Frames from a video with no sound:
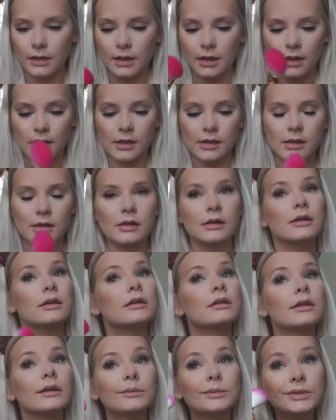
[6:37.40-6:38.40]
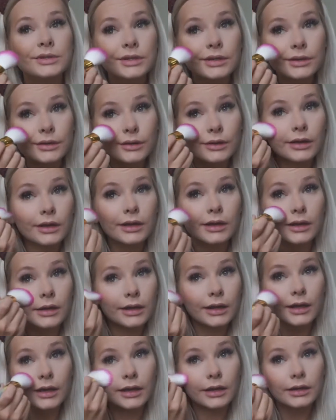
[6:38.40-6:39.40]
And I'm just gonna go ahead
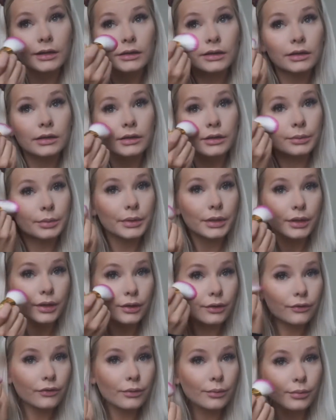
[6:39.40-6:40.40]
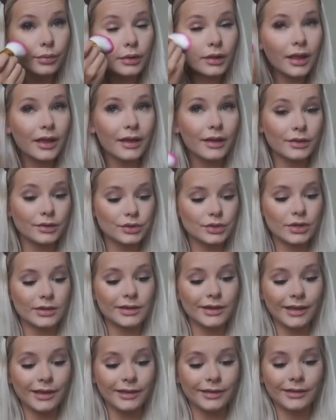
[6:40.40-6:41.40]
and add a little bit of blush.
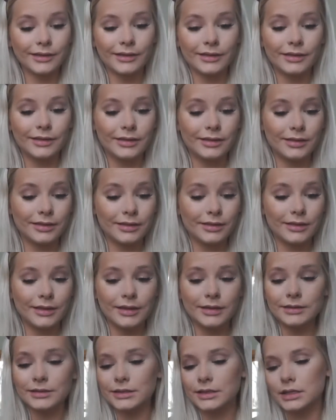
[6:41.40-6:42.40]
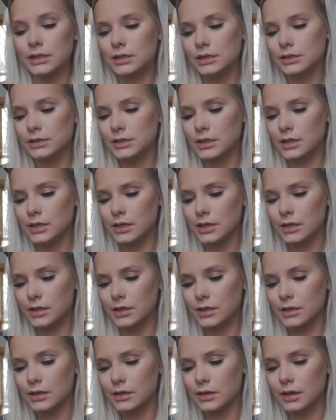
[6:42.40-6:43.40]
Again, this is
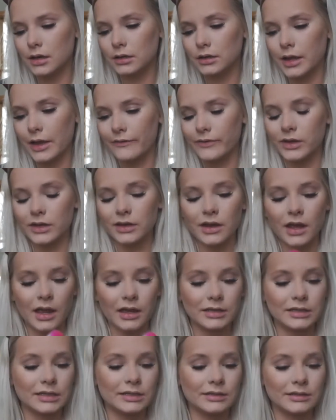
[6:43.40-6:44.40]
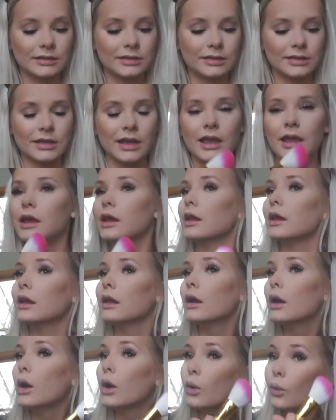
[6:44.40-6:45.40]
the 11. I didn't say
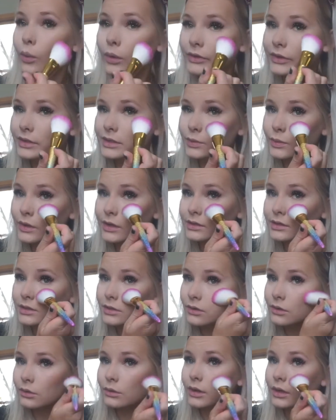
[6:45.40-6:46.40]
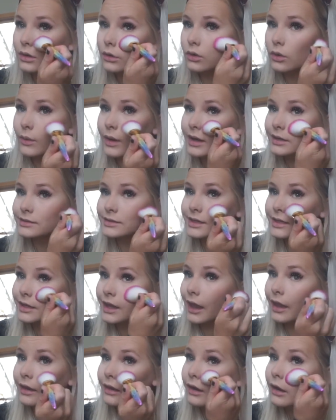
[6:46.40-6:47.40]
what this was, so I don't know why I said
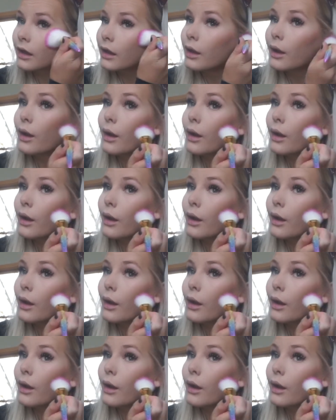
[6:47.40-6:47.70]
again.